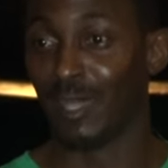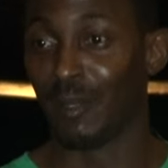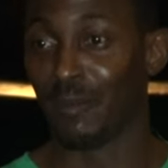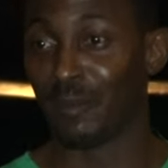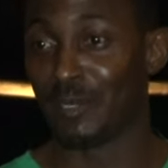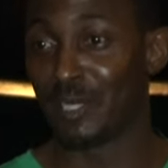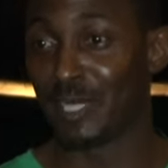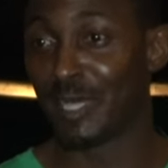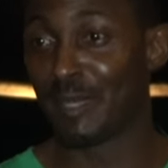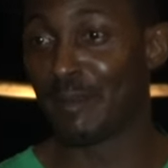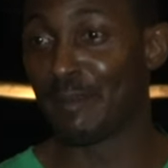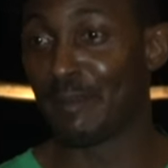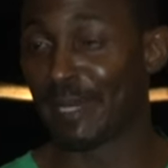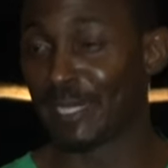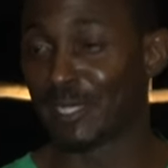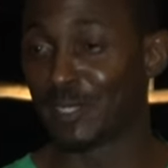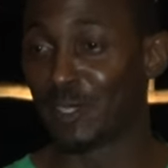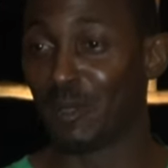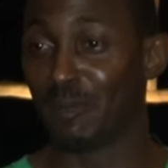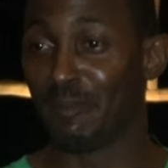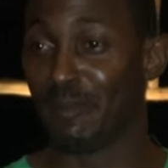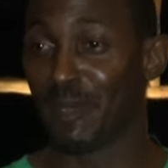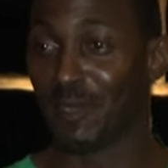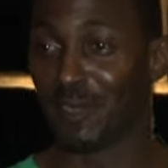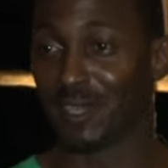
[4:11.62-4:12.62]
when you go back to
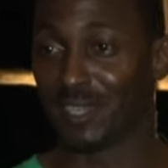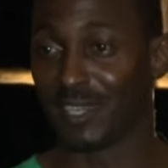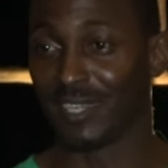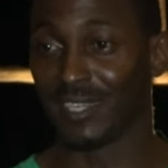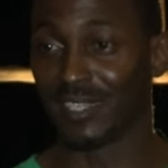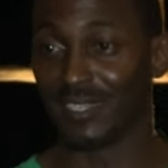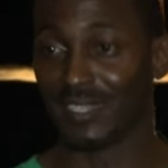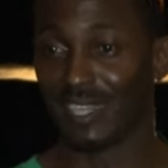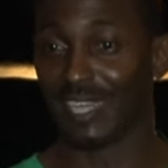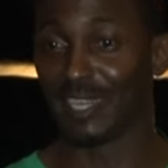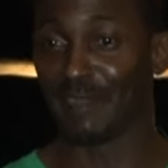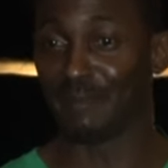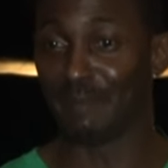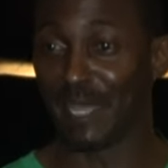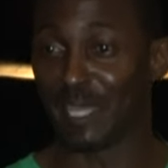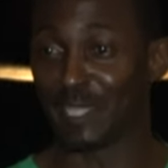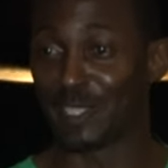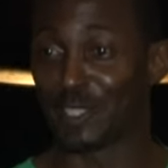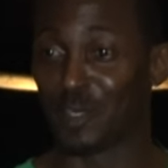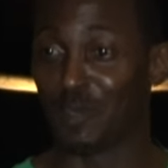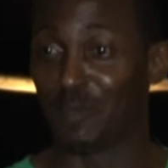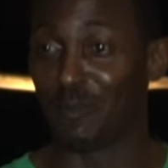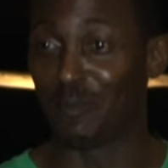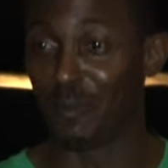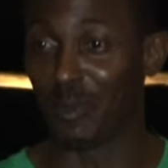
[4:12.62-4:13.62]
America, I'm not
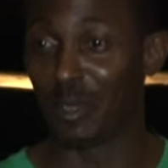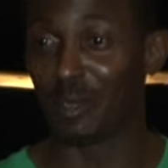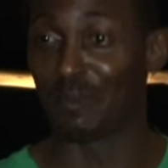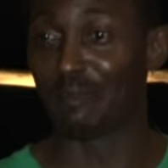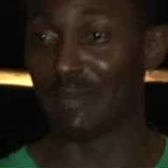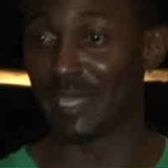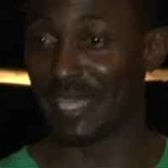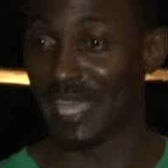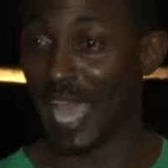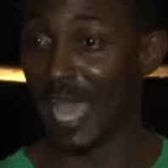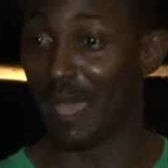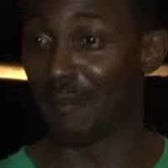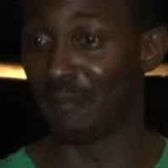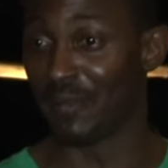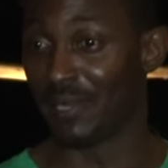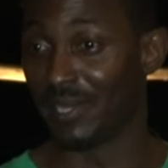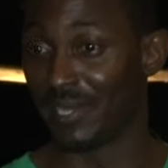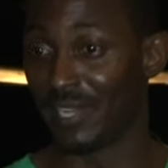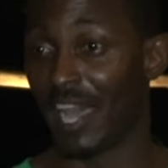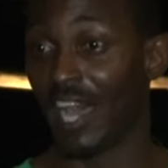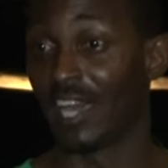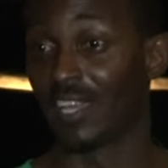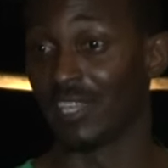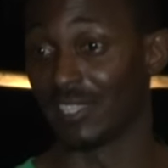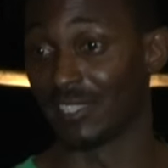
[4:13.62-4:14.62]
sure what may happen,
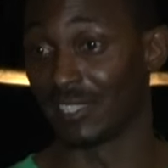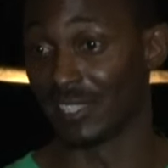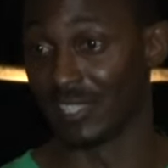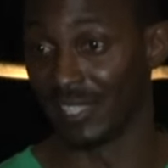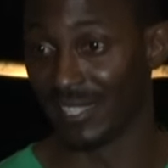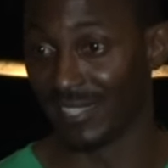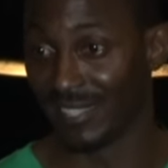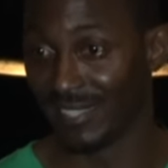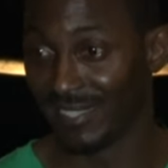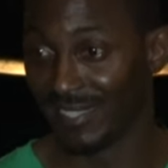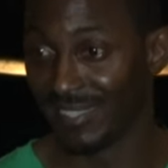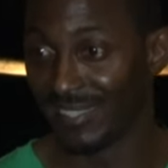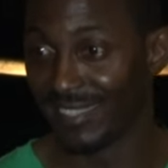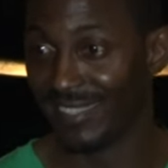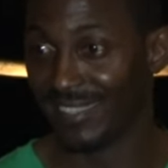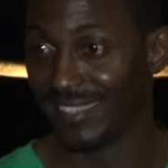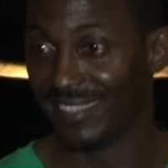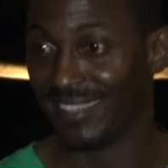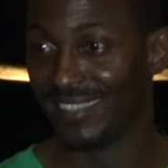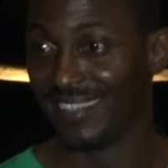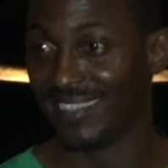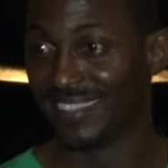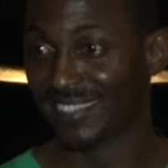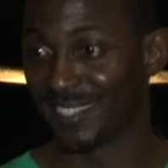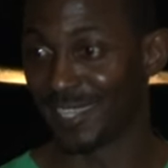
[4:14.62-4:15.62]
honestly.
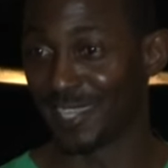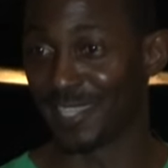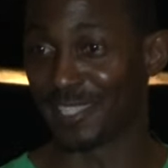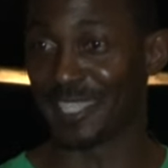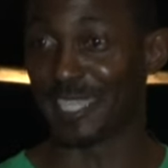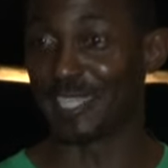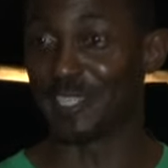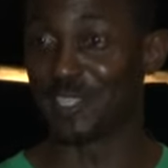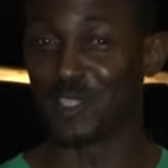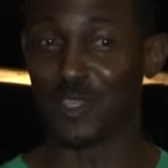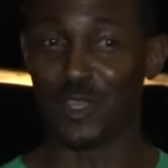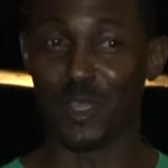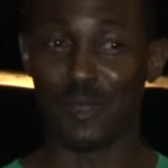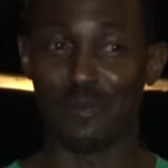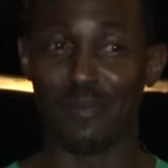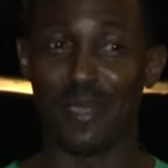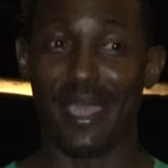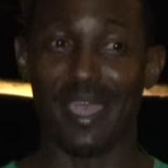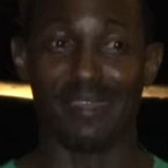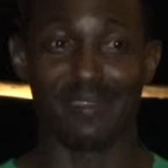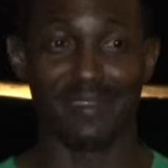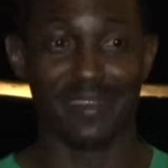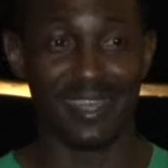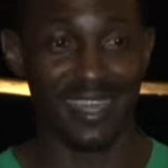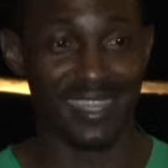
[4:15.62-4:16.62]
So let's enjoy
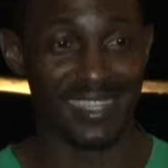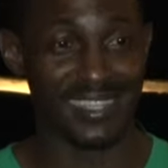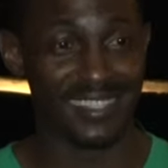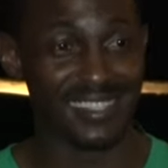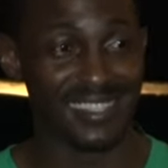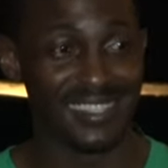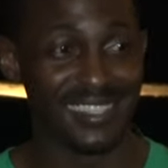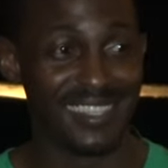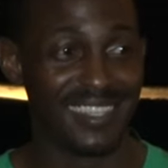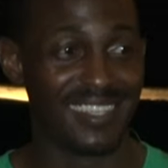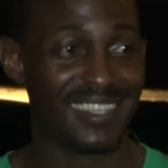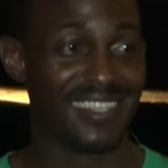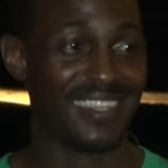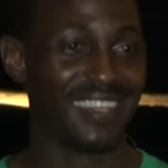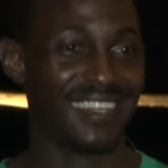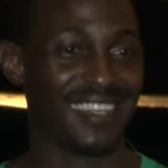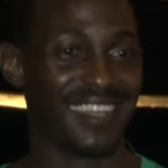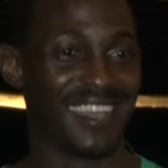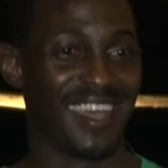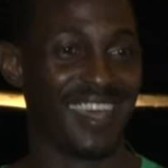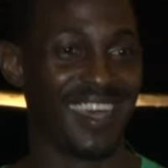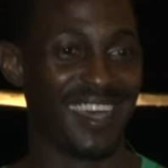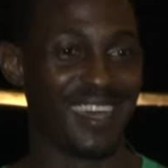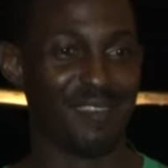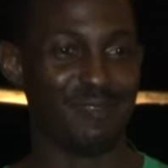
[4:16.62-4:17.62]
paradise.
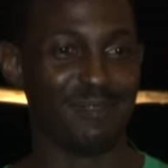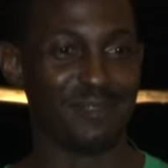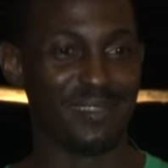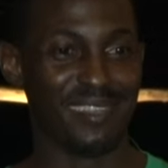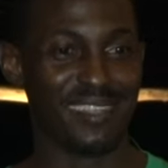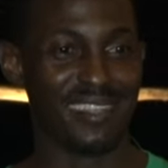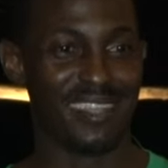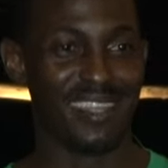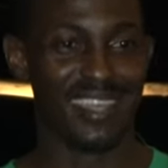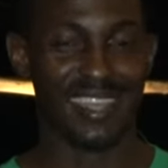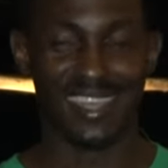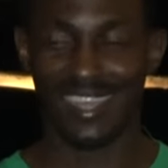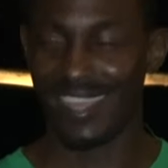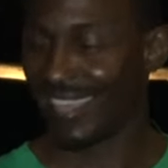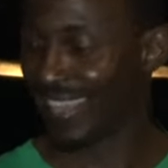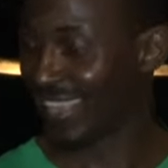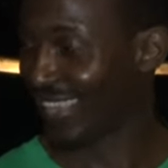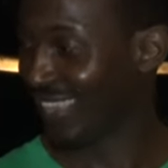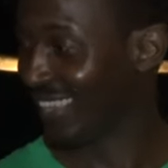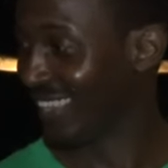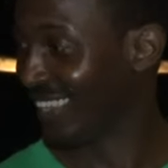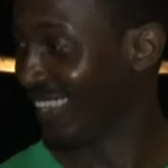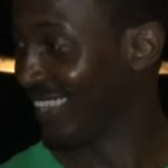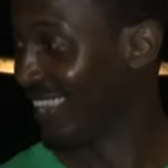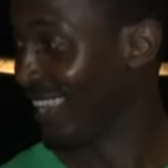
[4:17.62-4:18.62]
While we can. While
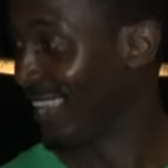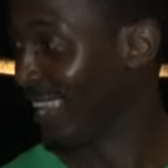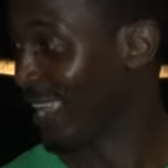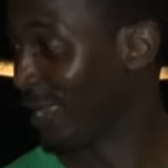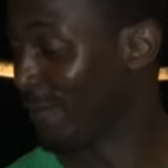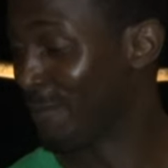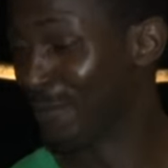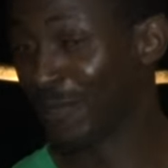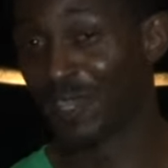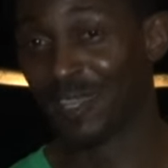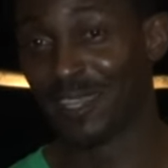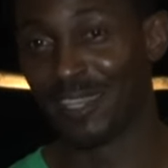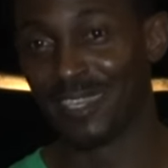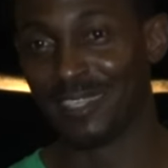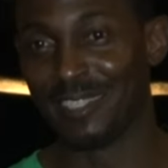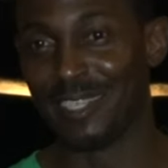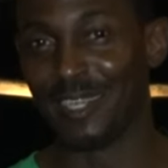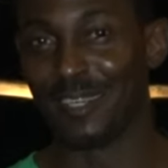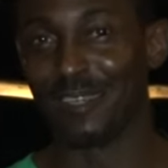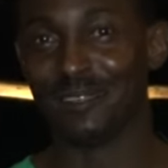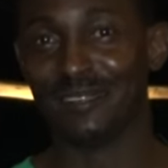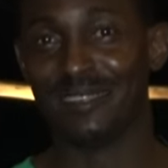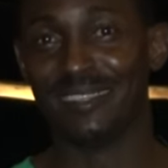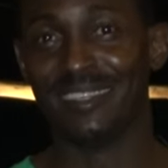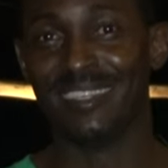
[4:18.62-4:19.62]
we can.
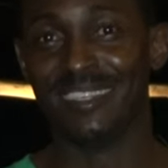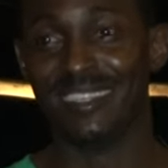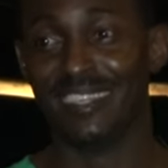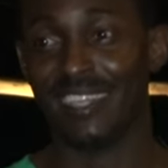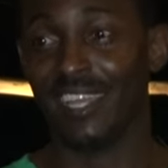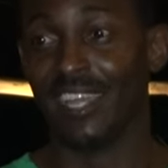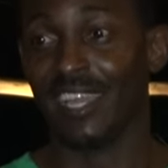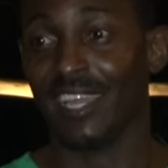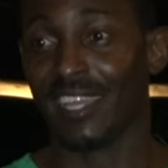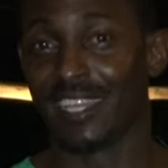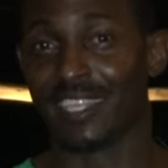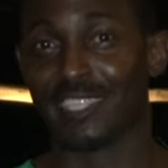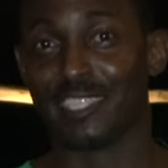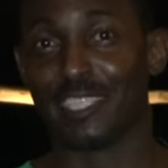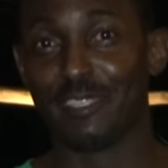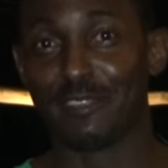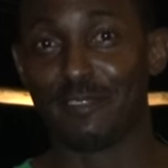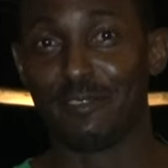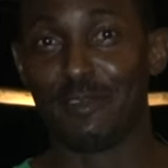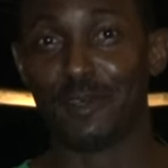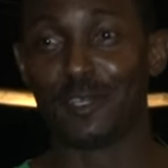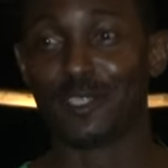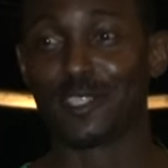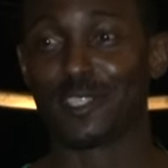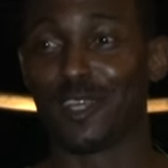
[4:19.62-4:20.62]
Yeah. Because these
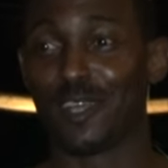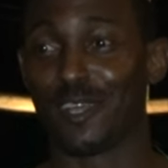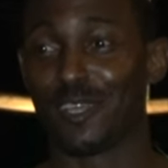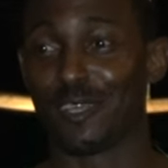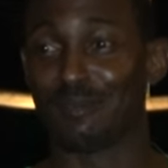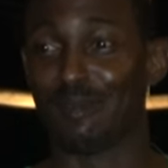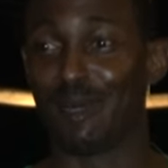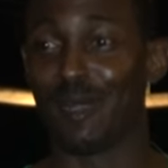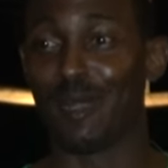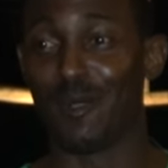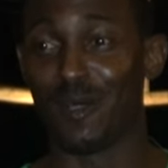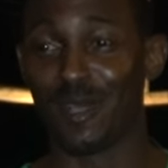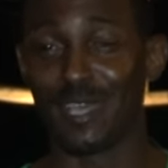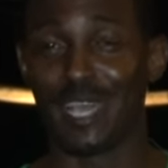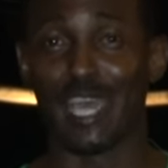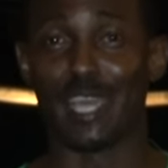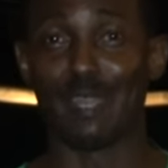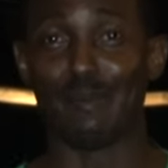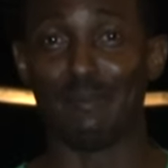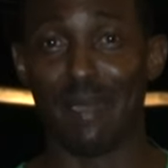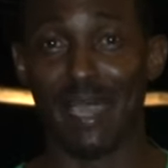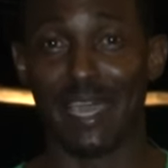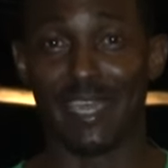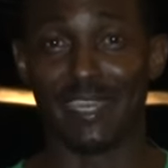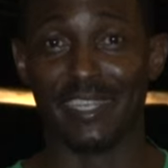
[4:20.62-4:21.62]
folks talking about all kind
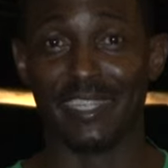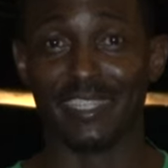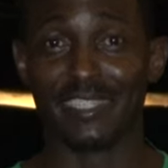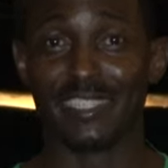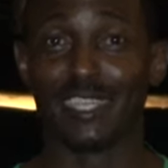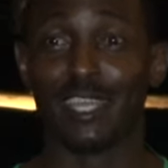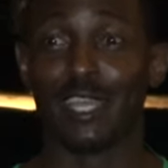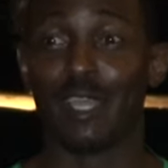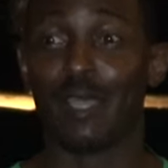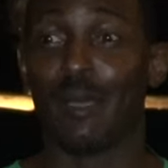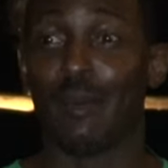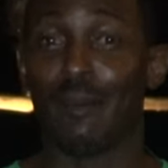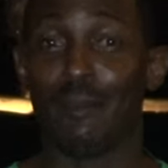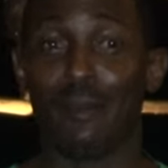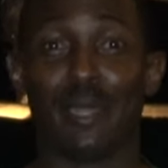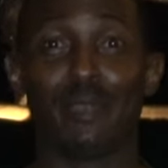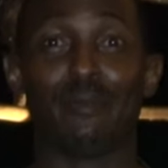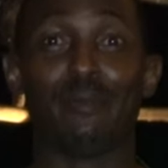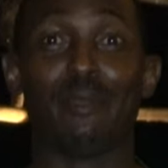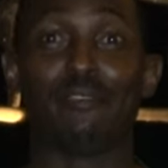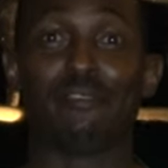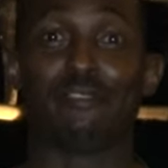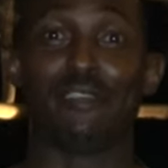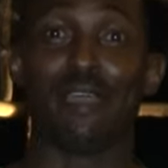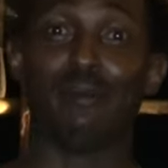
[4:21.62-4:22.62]
of madness. But
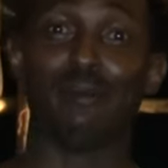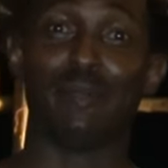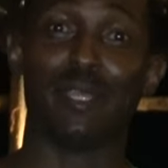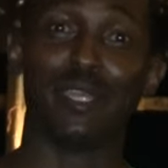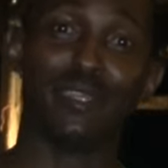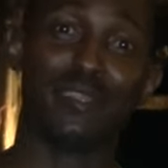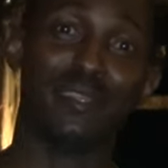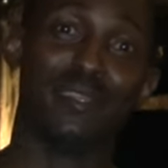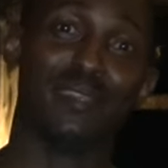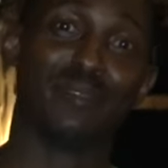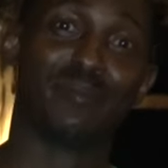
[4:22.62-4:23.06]
anyway, family,